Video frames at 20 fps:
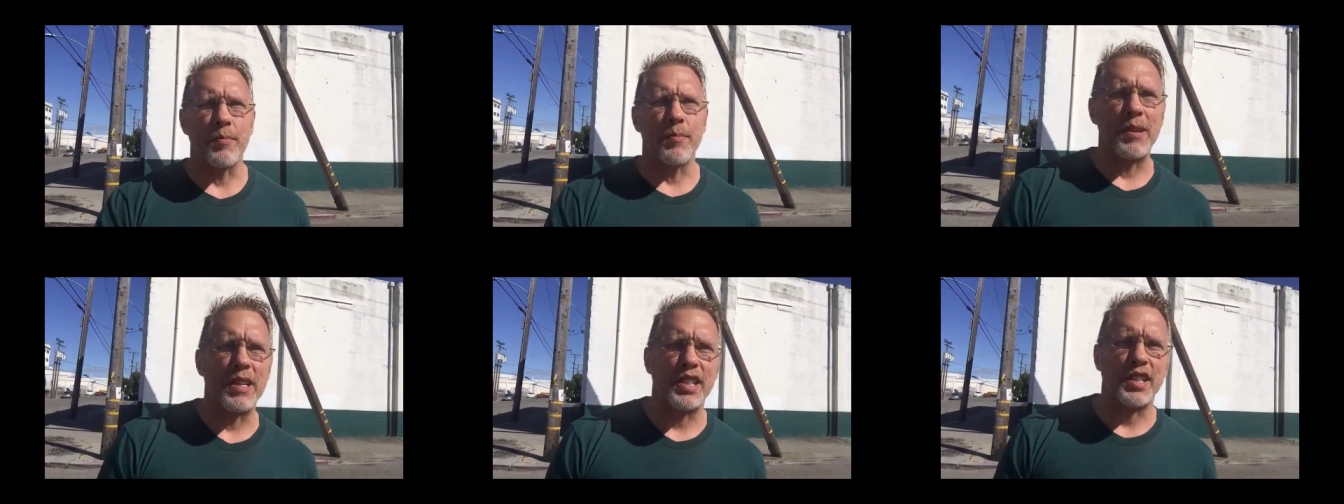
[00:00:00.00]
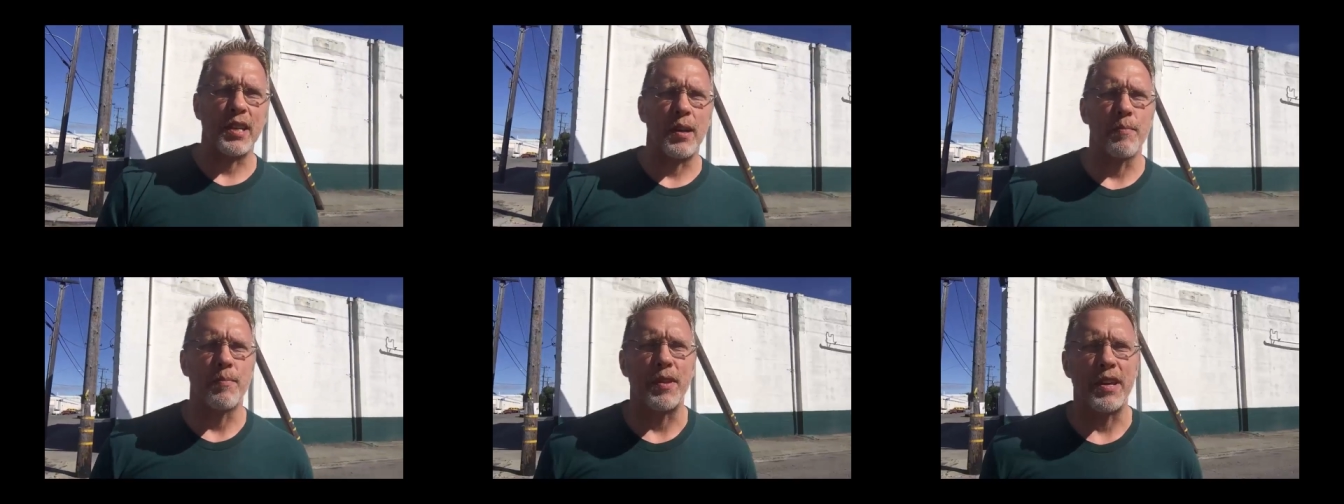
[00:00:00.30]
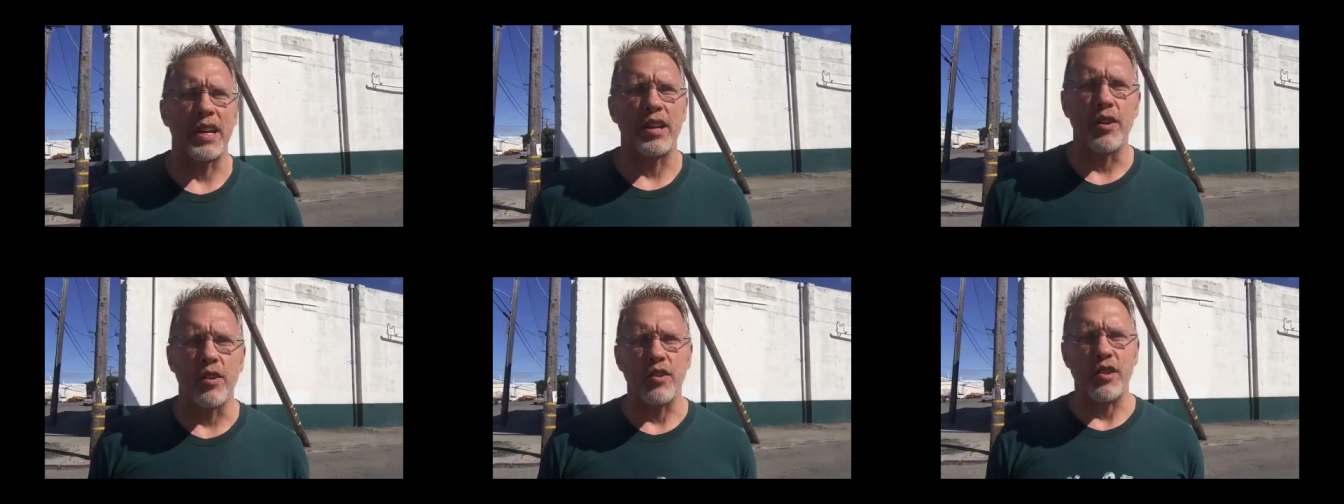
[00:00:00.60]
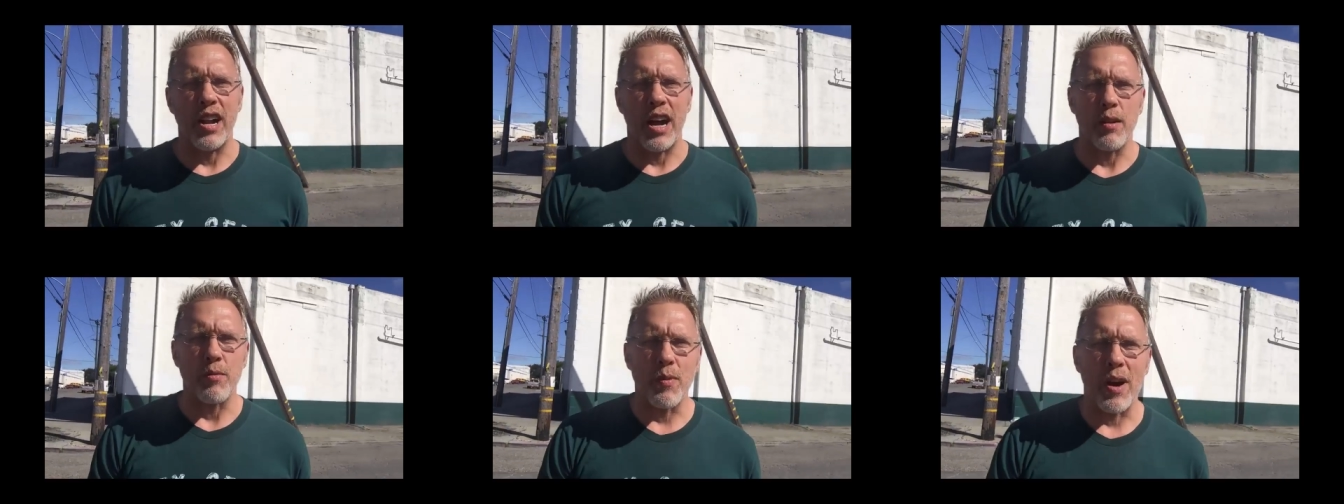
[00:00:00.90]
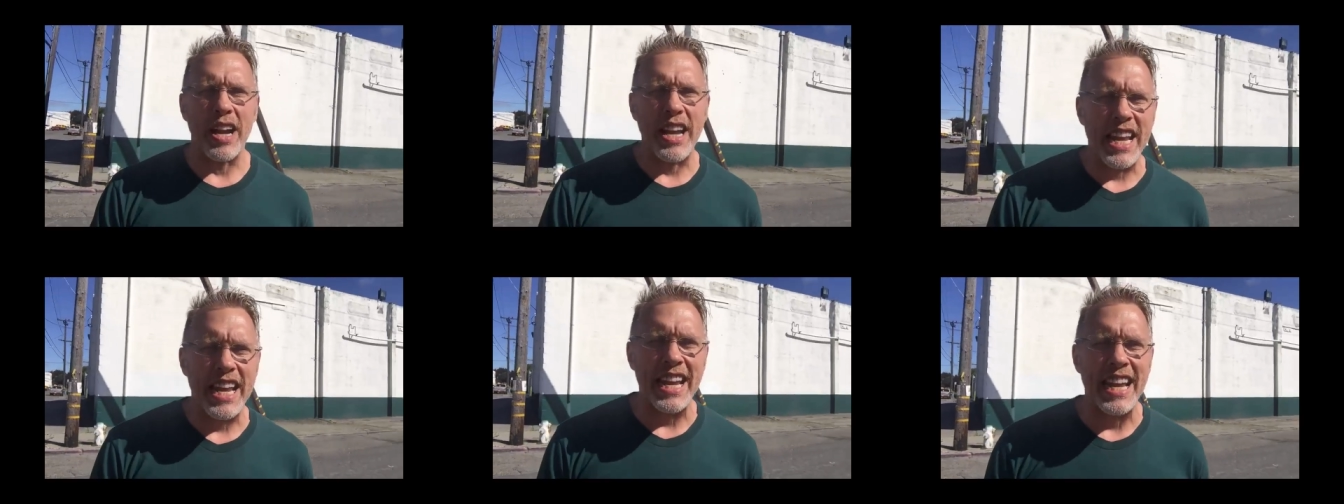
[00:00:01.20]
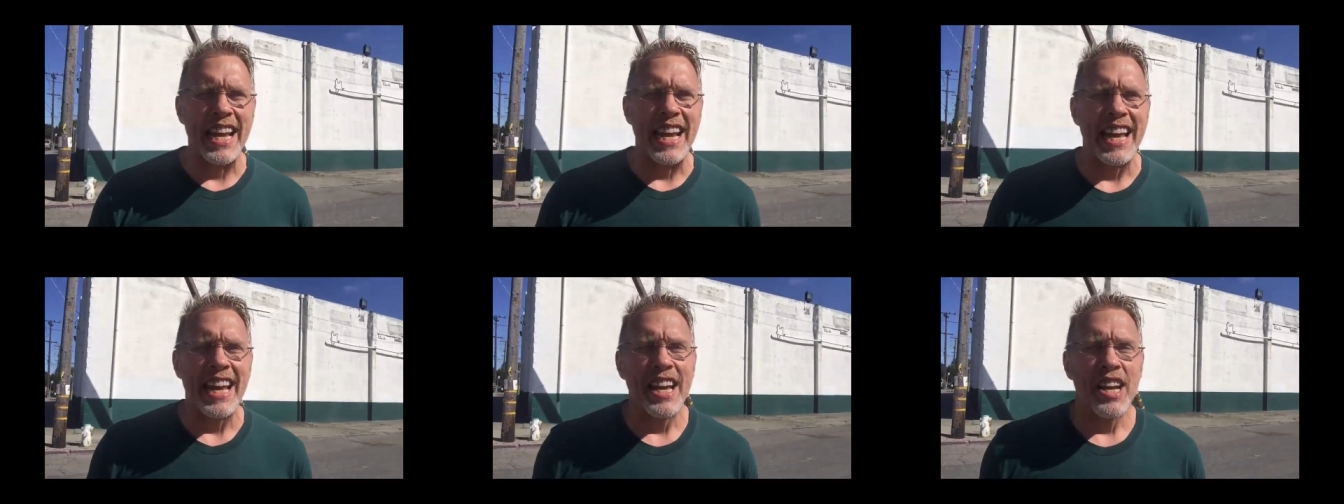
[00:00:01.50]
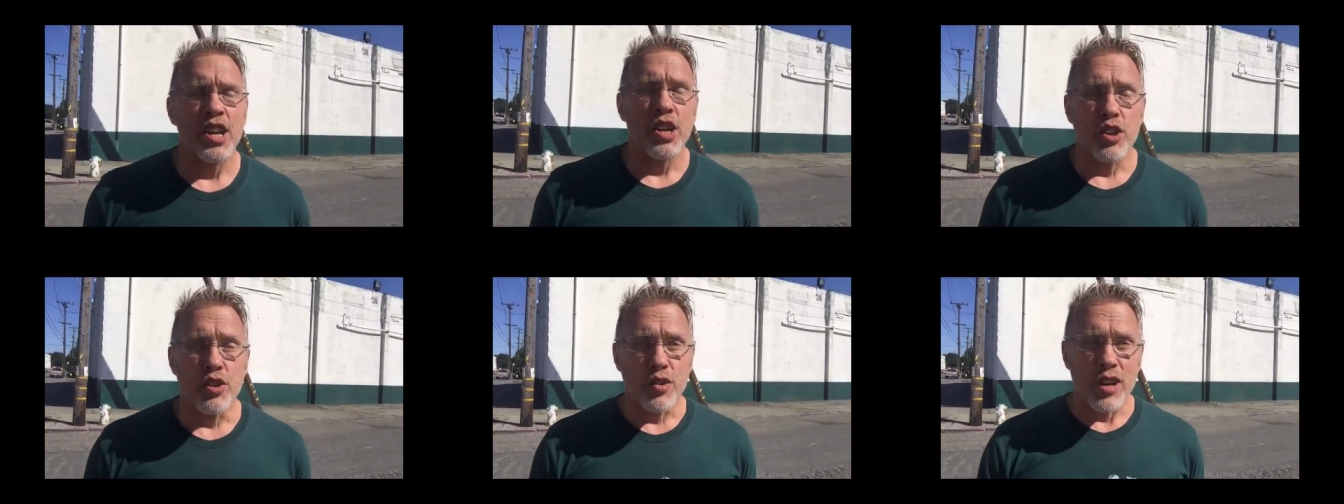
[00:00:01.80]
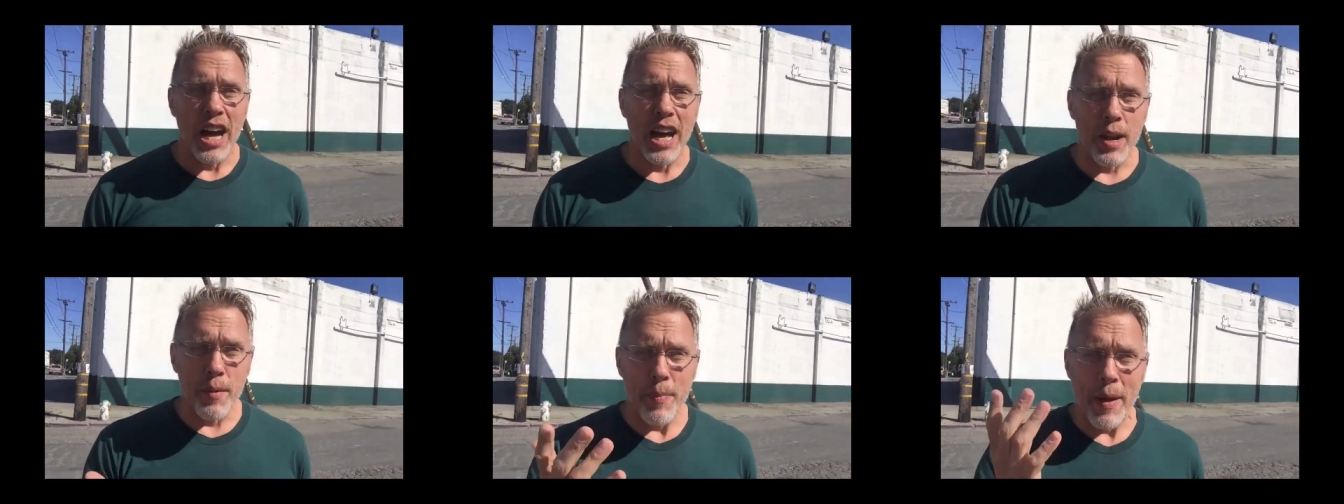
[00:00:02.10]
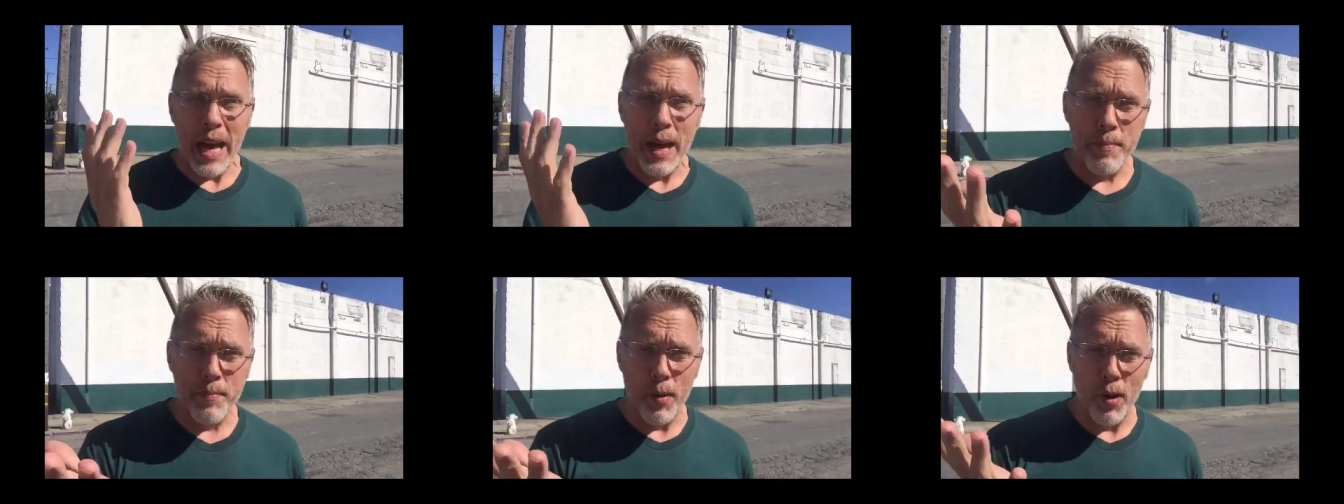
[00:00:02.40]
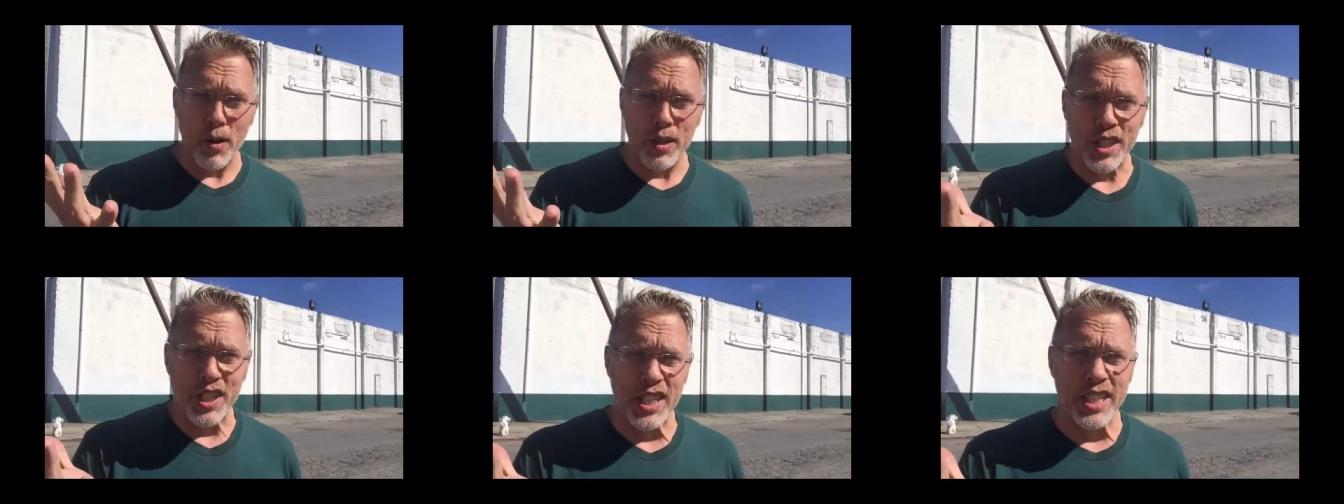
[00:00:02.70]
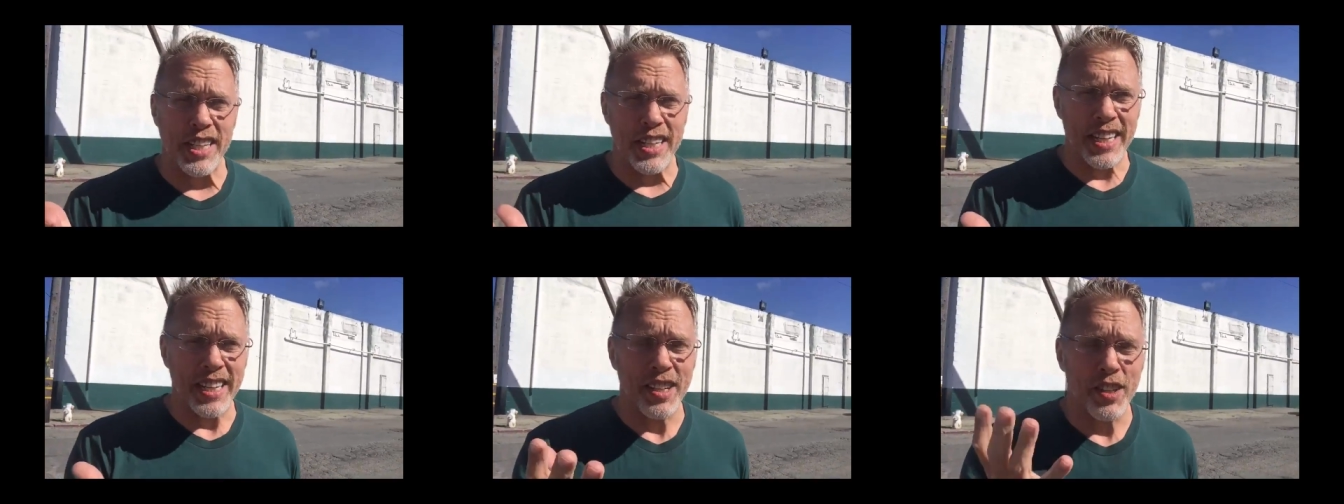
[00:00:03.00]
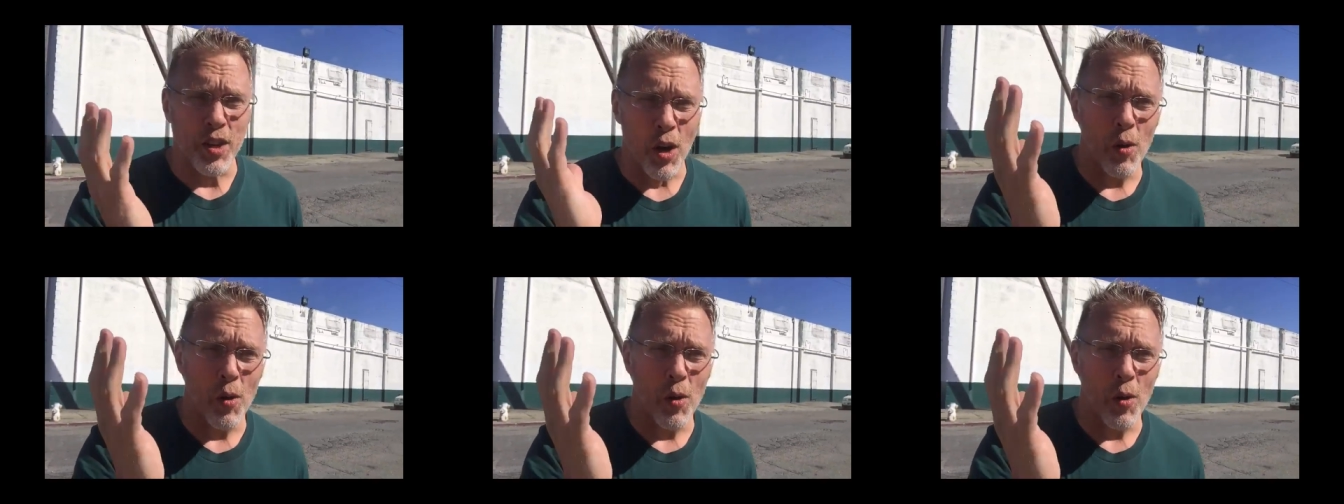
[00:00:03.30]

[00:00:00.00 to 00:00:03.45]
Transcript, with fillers: submit something or you're not ready, you're not a bad person.